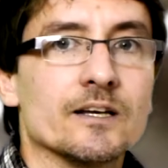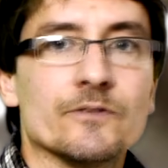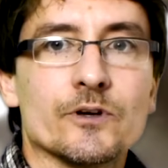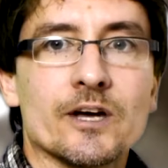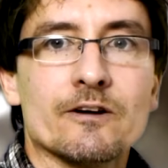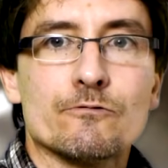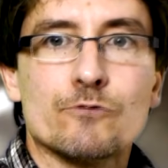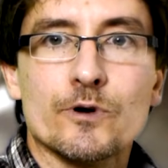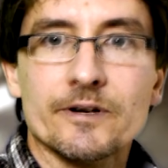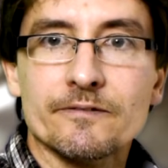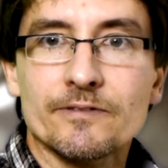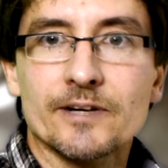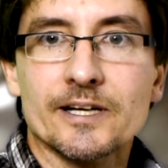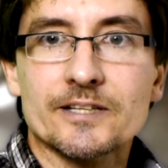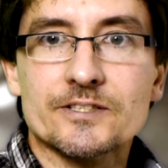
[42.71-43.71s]
If you have run
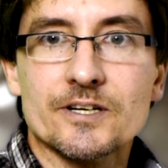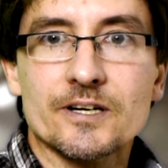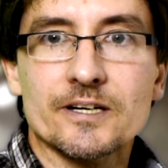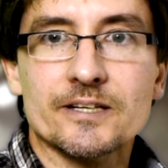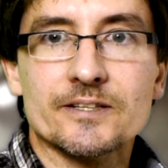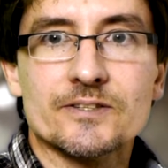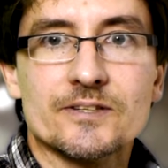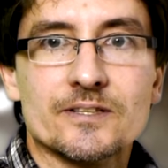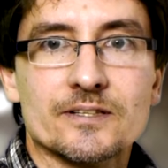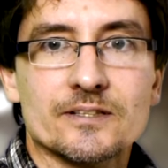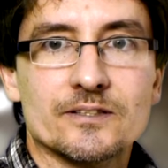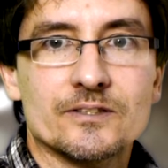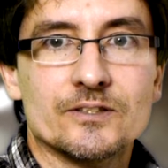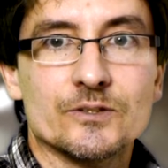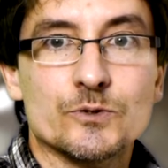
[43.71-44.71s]
flat tyres,
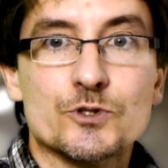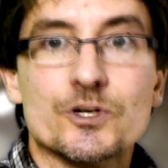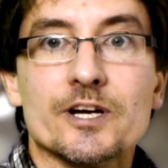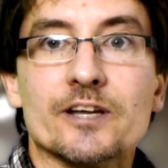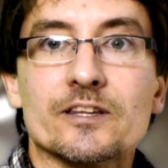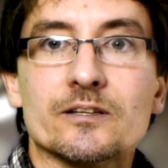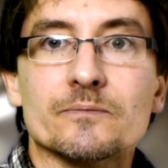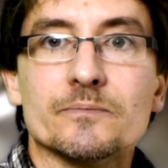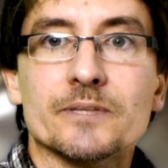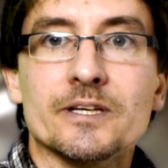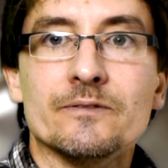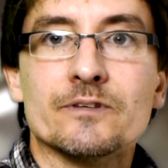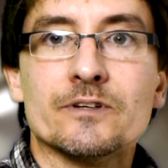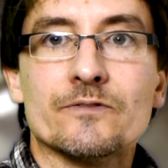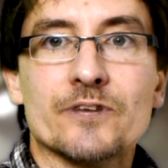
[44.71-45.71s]
do check them
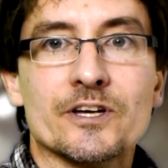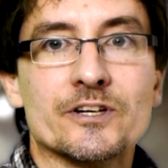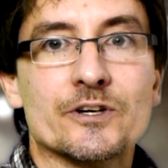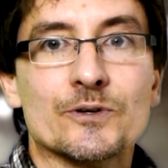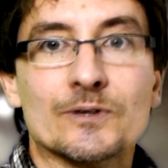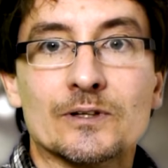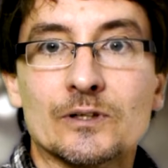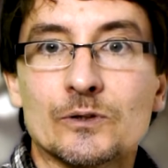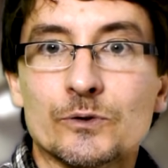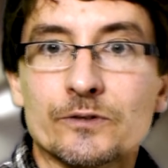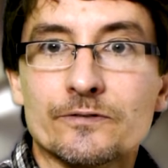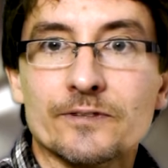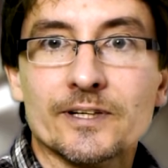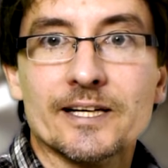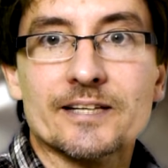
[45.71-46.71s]
even if they don't look
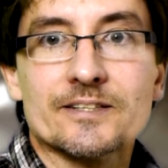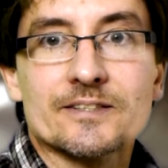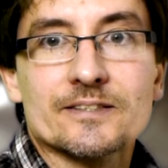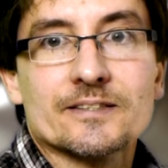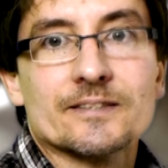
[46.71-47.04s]
flat.